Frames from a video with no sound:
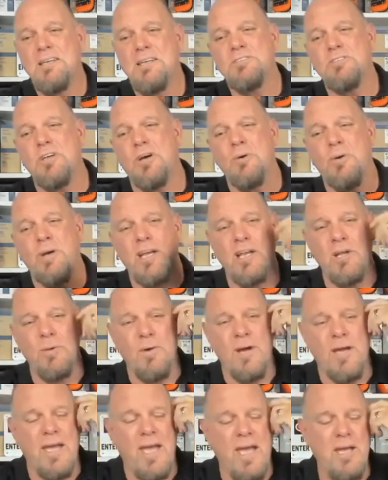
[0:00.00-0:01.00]
So
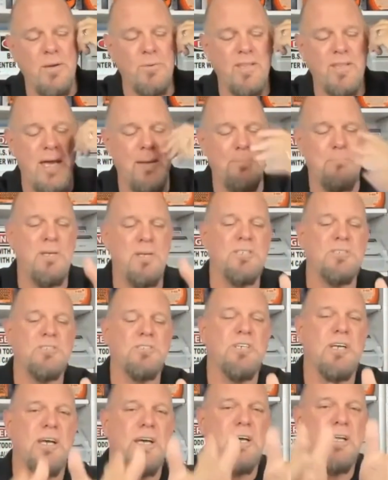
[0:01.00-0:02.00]
anyway, hey, with that being
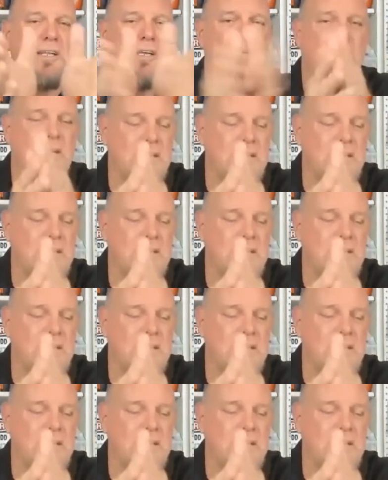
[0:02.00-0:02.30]
said,